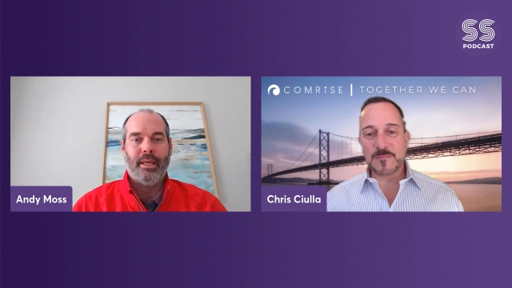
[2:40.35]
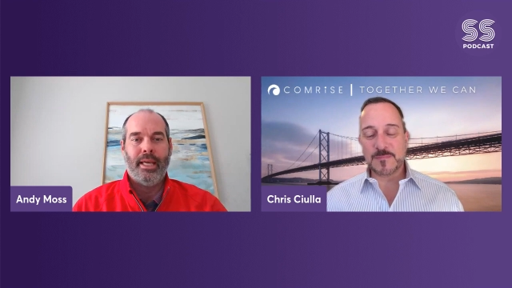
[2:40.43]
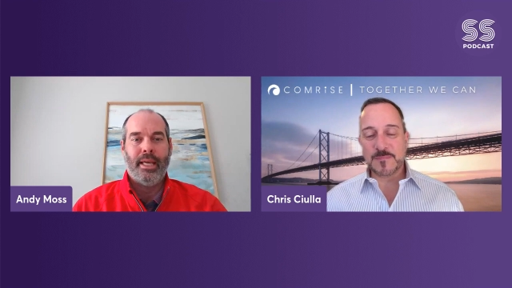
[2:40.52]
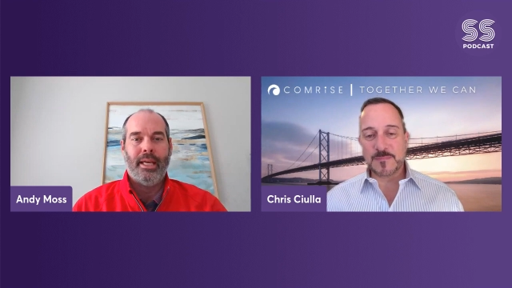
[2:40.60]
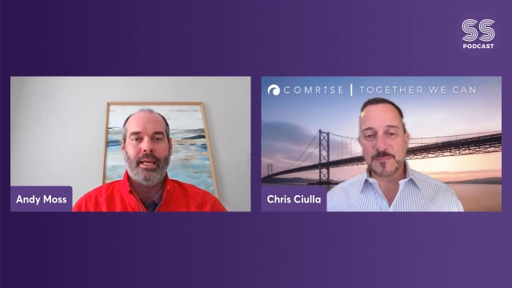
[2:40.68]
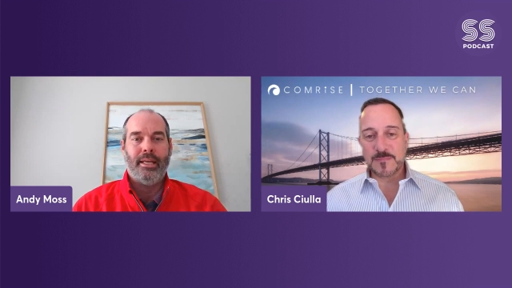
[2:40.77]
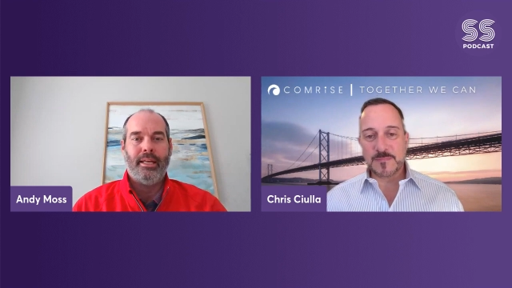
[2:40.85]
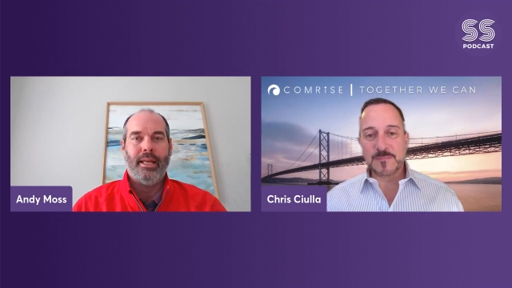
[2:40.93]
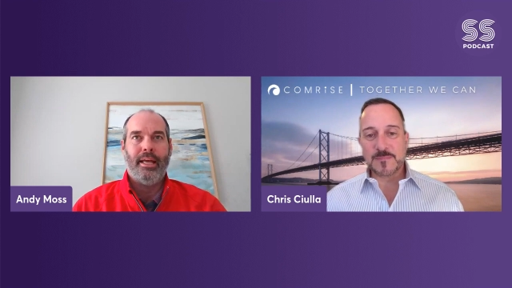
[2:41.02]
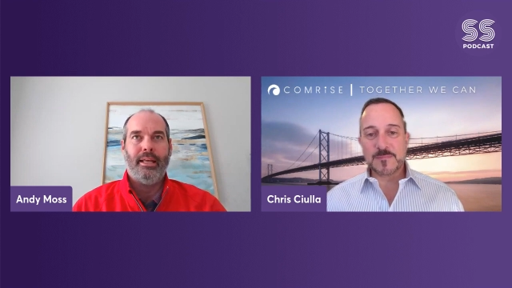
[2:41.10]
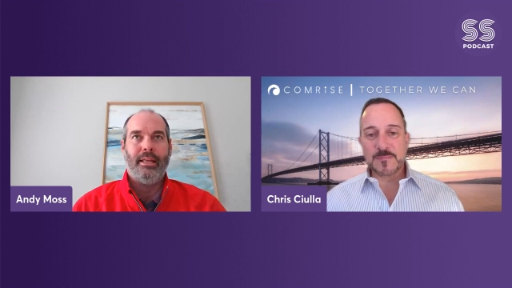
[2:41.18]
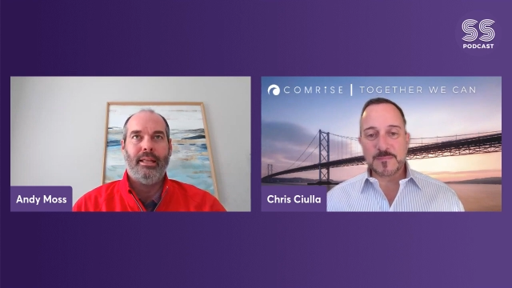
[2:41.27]
Speaker 1: And
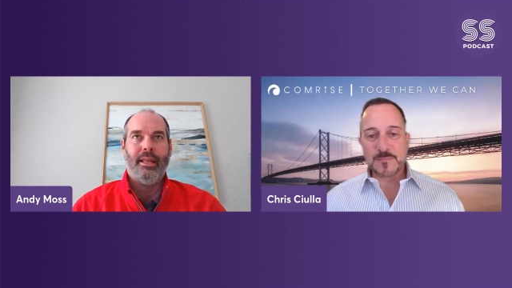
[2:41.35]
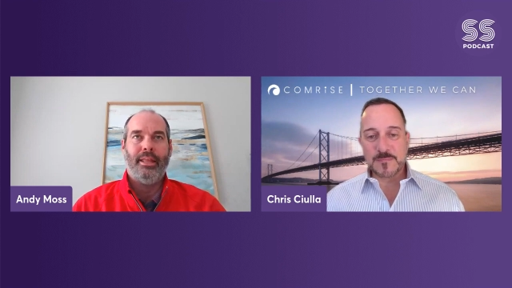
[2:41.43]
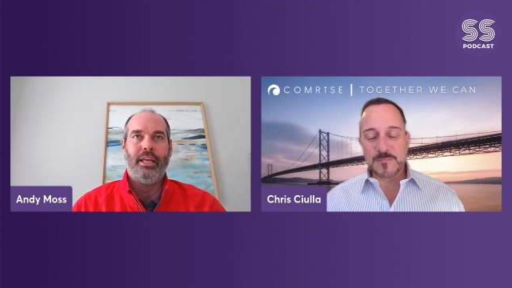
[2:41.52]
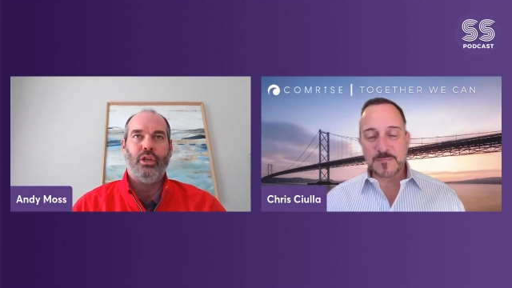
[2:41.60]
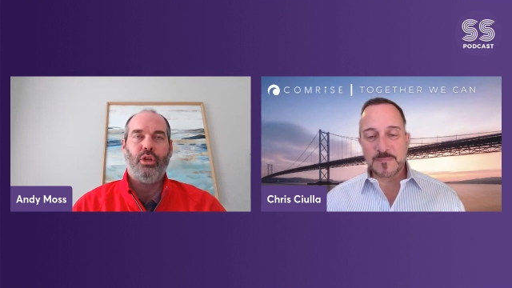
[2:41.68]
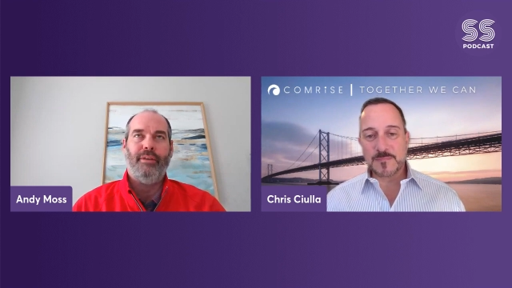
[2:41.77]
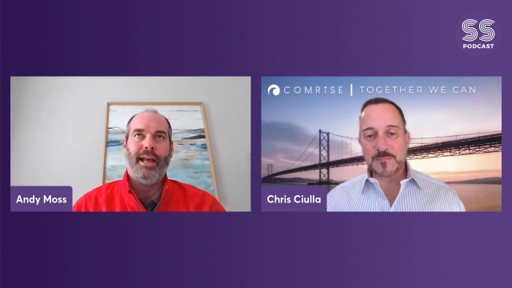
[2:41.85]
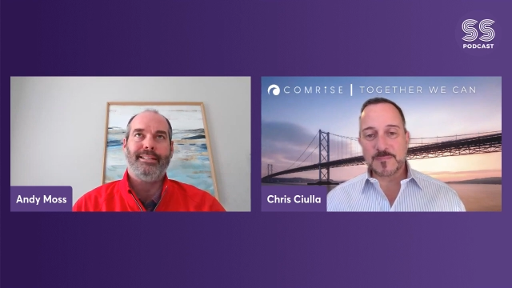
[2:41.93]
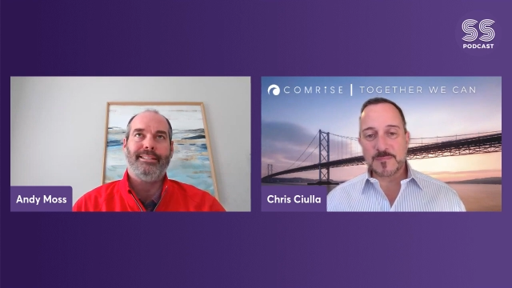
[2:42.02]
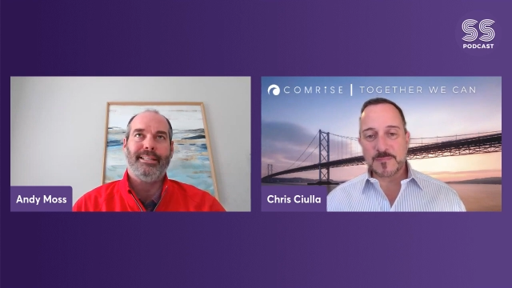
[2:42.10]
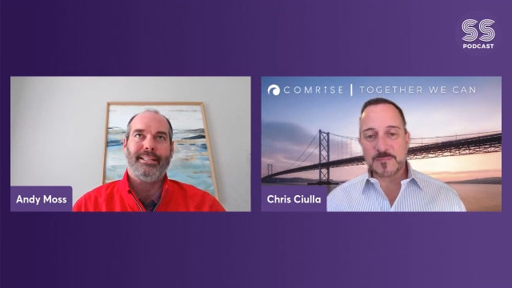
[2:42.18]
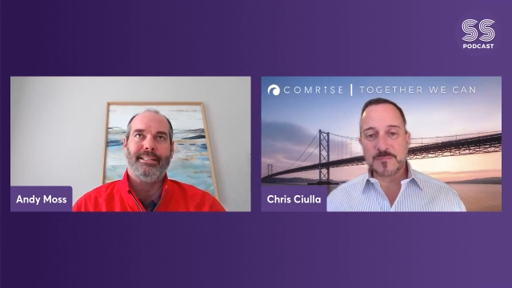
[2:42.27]
I think you've had
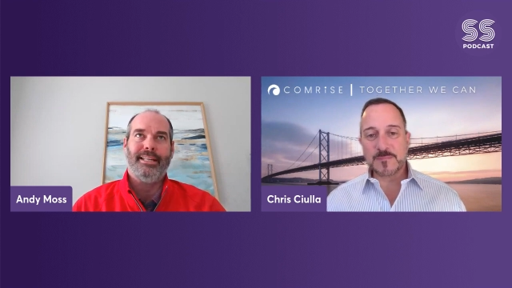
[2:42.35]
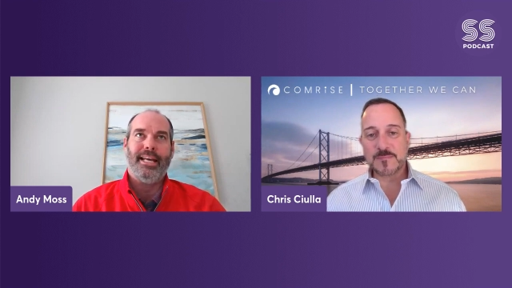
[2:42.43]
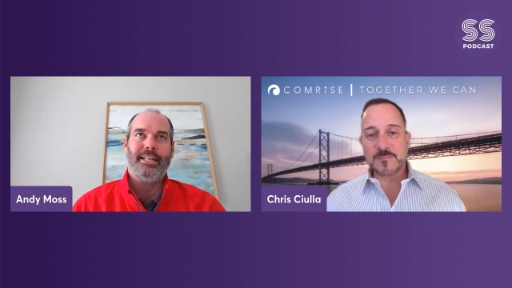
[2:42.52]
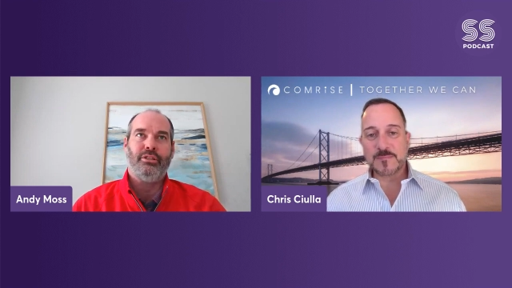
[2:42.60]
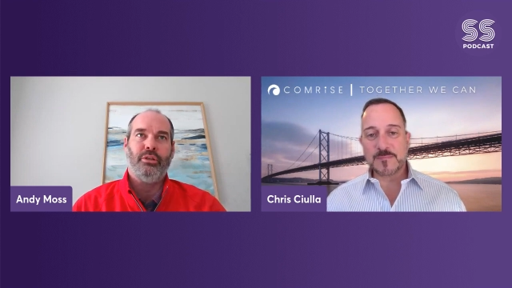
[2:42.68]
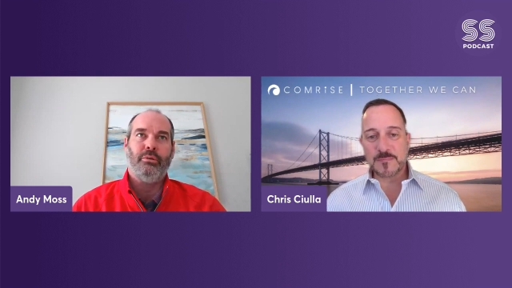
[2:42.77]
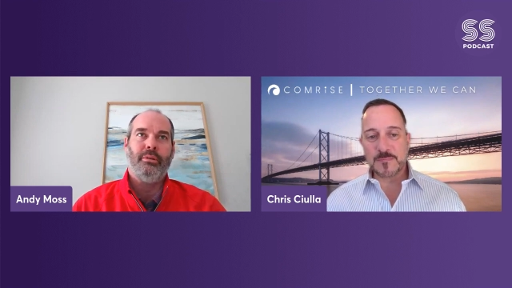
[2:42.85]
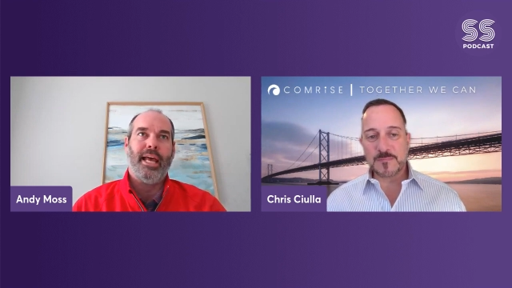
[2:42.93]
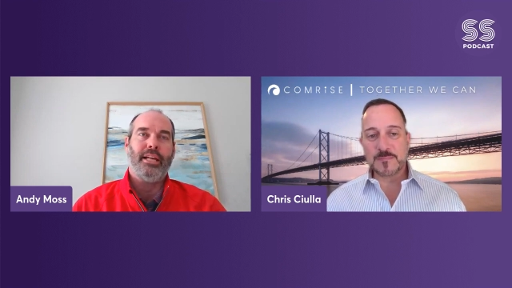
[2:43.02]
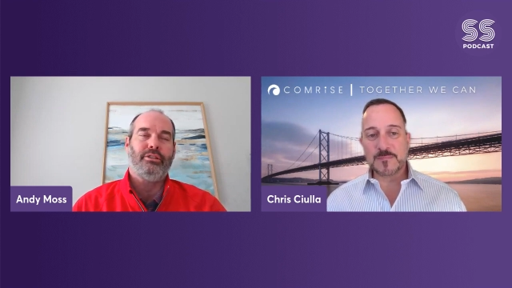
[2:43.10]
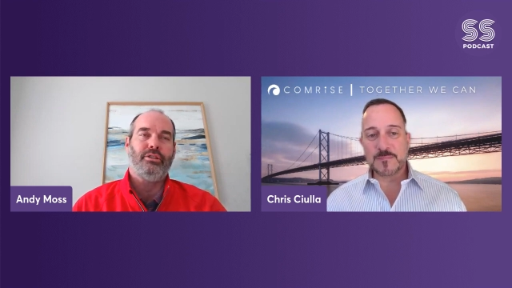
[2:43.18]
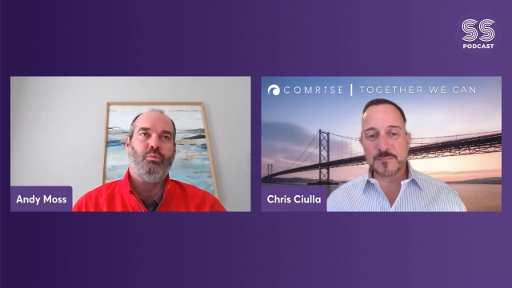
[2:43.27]
success doing
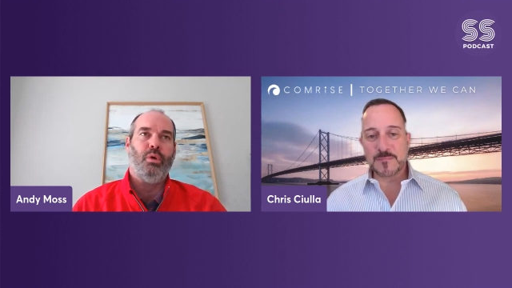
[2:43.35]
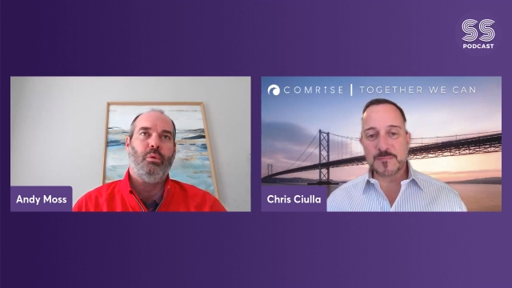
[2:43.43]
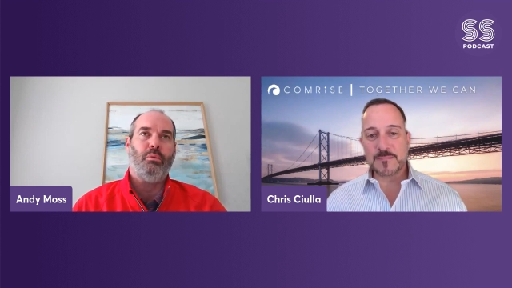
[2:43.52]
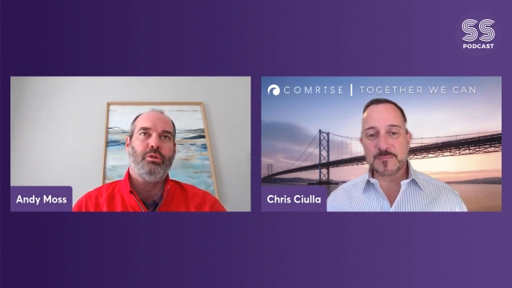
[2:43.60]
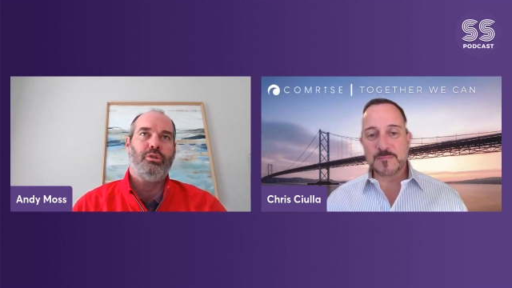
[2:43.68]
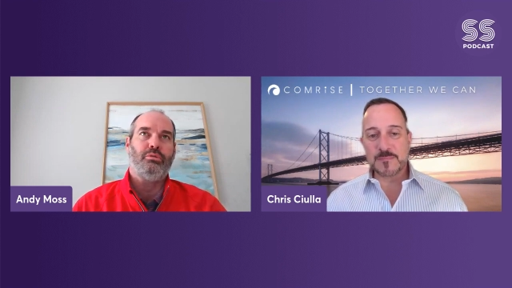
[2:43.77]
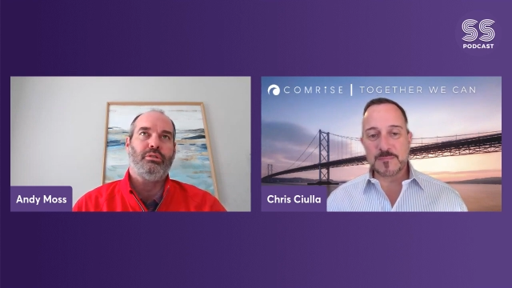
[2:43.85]
that. So what would you